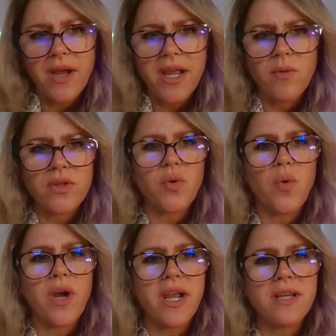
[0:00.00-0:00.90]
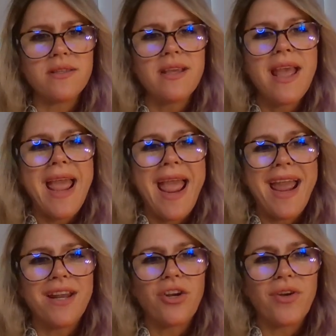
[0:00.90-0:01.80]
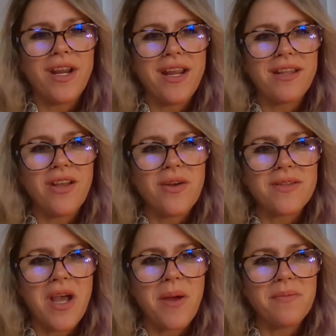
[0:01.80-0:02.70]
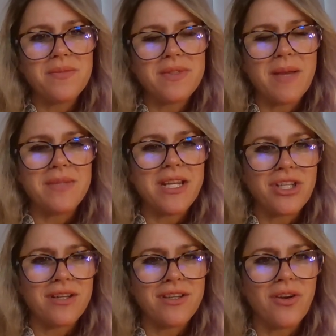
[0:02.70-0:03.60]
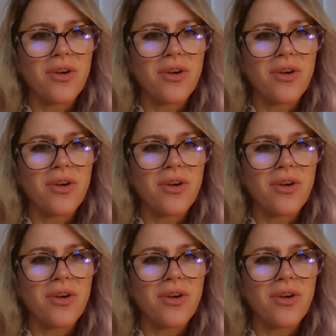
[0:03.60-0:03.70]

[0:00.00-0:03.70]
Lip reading: playing with toys and creating those temptation,